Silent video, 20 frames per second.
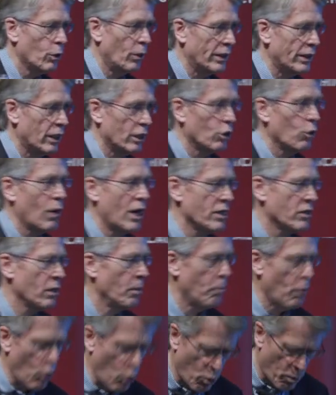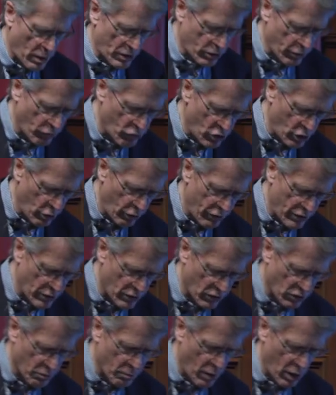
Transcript: going across a whole bunch of geophysics